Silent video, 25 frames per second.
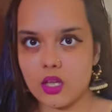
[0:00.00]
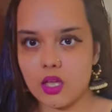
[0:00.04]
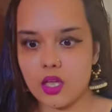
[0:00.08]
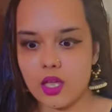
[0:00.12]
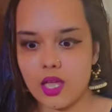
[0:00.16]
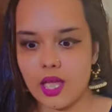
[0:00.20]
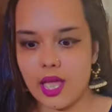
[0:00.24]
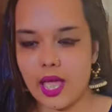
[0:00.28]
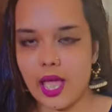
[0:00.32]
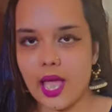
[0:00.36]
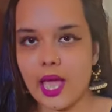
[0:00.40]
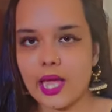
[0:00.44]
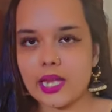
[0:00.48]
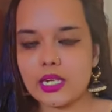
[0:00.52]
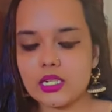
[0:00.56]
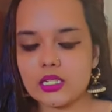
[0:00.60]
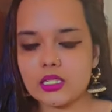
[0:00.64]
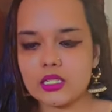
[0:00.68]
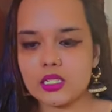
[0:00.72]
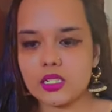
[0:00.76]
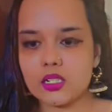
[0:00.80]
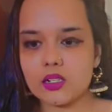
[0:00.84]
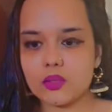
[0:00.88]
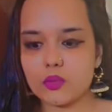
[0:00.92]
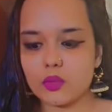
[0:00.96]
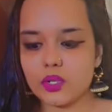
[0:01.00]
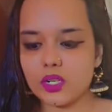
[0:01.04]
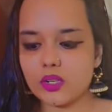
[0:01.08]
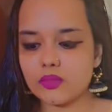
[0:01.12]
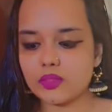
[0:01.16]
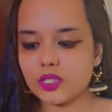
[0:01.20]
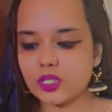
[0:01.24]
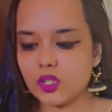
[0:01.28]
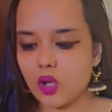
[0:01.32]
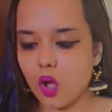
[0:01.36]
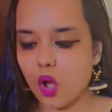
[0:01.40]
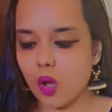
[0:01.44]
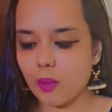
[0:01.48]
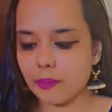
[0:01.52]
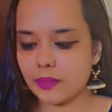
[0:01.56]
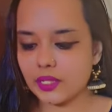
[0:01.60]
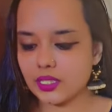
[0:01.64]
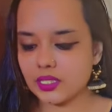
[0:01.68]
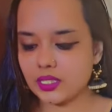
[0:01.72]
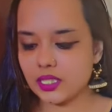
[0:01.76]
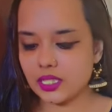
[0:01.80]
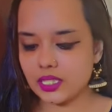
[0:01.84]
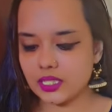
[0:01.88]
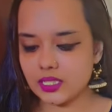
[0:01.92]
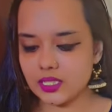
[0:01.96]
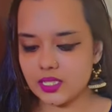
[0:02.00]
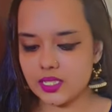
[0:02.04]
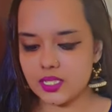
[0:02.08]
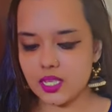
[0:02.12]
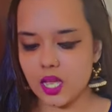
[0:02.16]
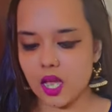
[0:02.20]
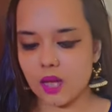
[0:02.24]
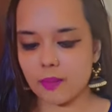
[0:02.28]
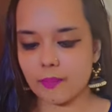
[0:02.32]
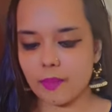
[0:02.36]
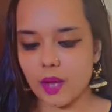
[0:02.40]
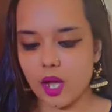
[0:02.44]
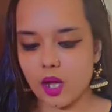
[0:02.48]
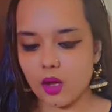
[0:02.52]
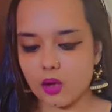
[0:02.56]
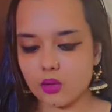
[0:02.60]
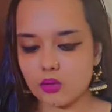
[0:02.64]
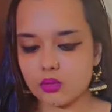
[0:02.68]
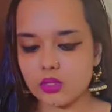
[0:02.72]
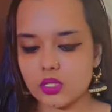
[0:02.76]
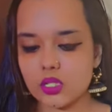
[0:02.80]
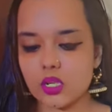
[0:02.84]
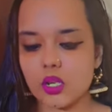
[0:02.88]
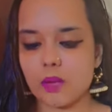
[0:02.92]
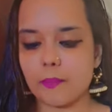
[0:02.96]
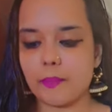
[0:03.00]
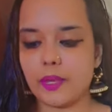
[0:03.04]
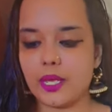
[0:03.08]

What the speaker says: And one of the common things about